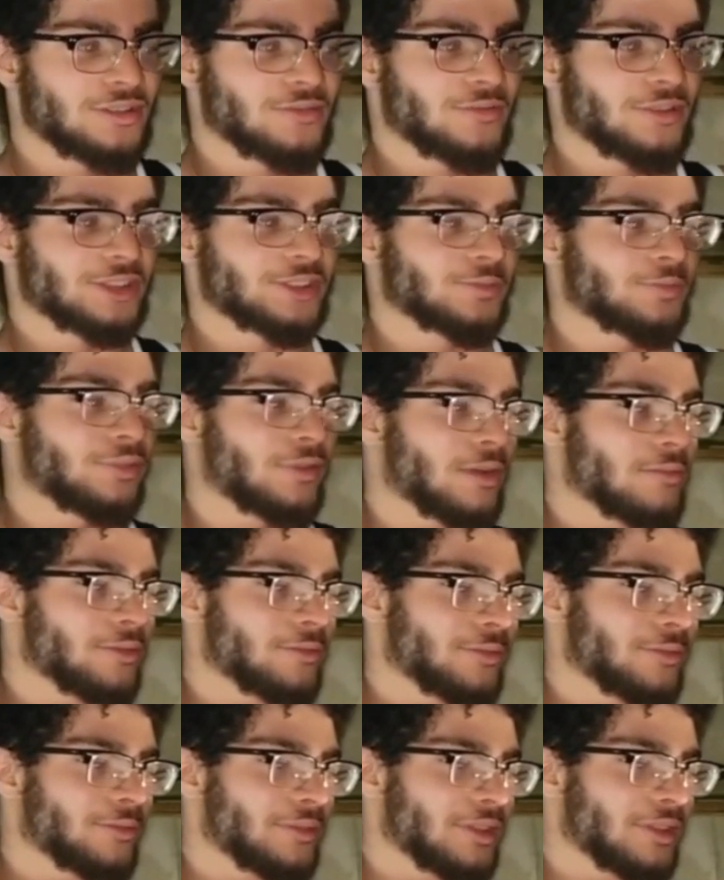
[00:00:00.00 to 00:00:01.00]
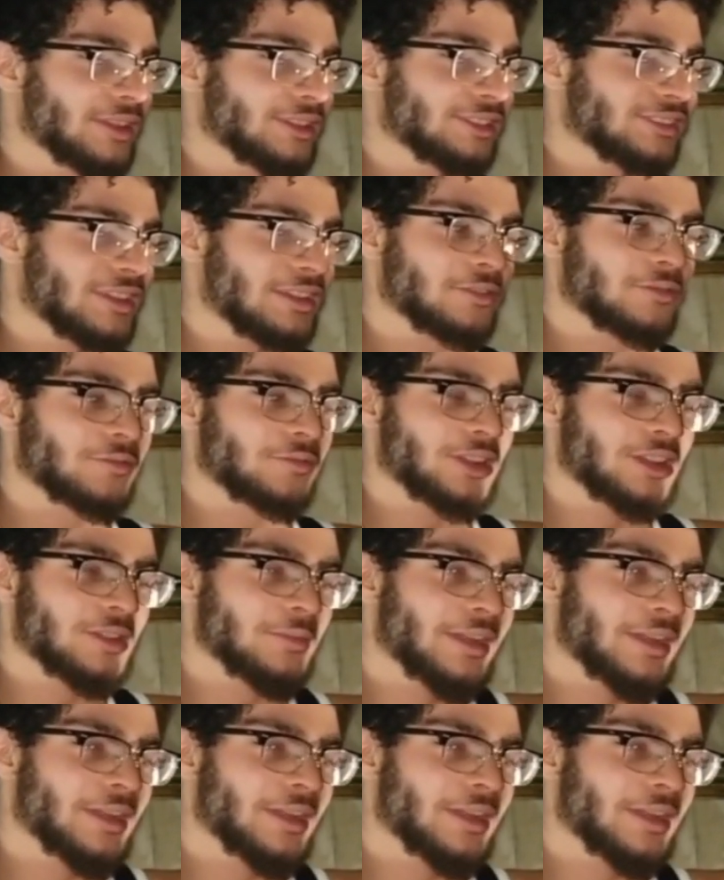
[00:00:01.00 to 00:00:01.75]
It's probably extending really